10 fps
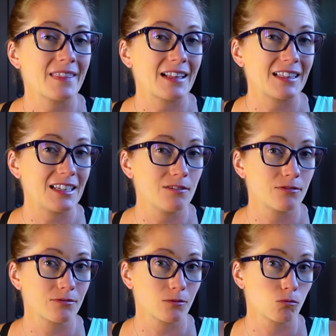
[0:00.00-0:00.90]
they
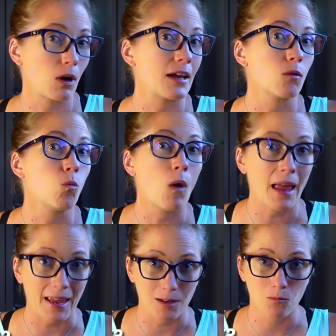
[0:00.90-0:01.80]
leave right
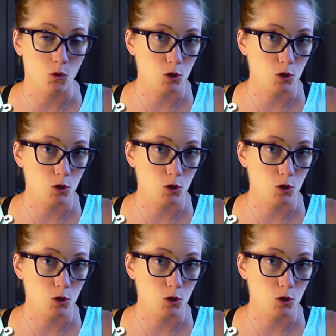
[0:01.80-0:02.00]
away, more